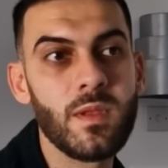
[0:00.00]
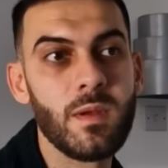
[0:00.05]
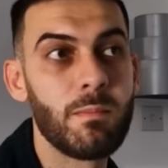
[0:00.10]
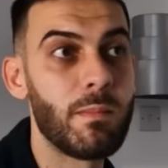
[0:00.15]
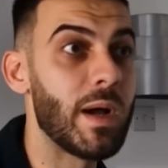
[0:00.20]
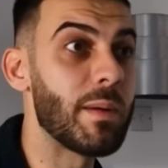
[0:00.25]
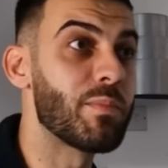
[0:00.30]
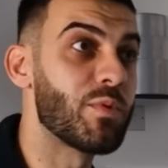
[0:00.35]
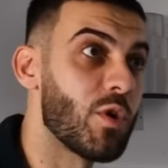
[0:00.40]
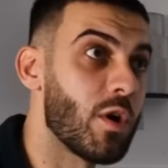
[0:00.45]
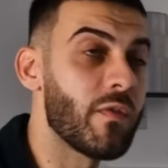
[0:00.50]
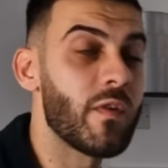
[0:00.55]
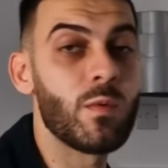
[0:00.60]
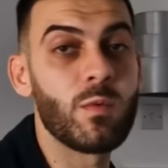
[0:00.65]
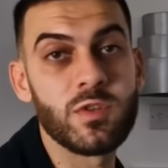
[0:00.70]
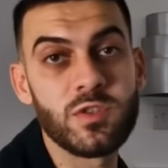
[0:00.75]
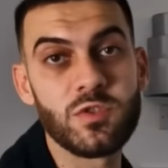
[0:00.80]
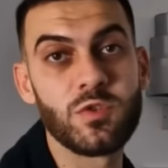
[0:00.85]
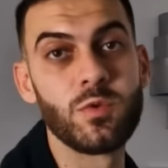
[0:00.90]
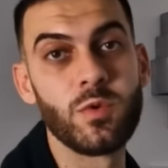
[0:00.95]
My profit
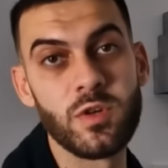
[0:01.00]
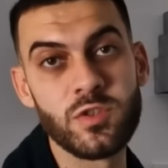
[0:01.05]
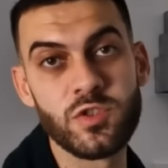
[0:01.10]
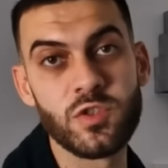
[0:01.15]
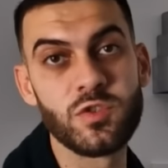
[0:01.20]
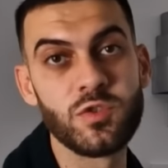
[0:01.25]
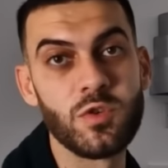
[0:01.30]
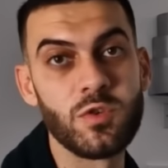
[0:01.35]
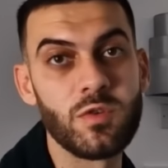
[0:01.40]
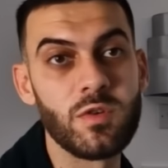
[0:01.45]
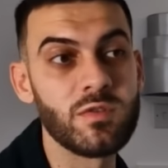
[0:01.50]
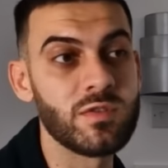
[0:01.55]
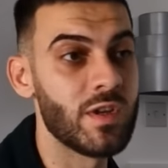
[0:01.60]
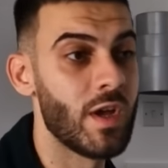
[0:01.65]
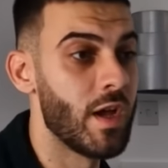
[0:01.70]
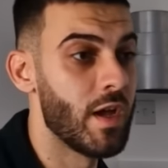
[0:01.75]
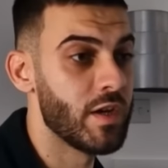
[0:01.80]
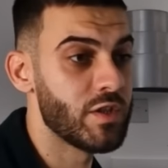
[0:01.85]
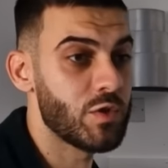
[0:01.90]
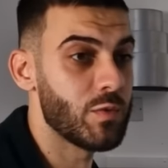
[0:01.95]
was 200 euros.
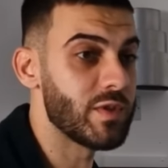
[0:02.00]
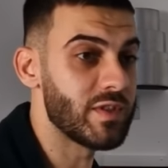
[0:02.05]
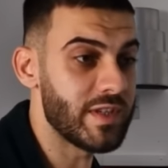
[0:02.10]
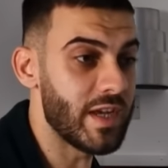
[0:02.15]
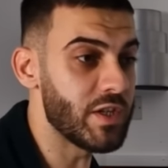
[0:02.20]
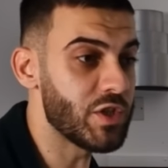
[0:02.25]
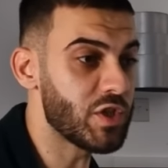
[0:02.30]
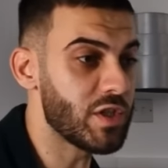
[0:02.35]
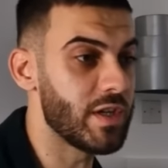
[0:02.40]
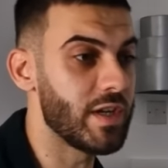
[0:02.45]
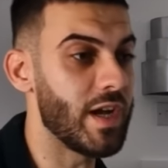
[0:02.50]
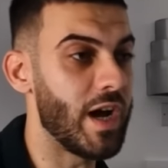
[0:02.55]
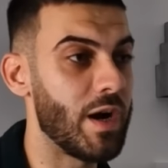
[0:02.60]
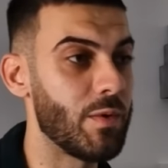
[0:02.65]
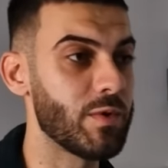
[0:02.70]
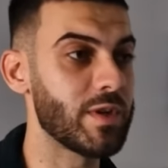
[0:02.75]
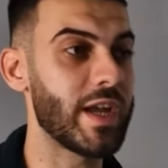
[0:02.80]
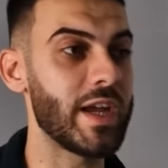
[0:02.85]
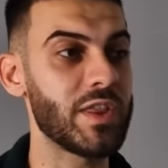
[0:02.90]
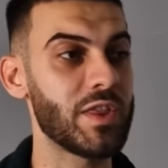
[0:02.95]
So essentially, I
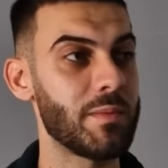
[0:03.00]
would get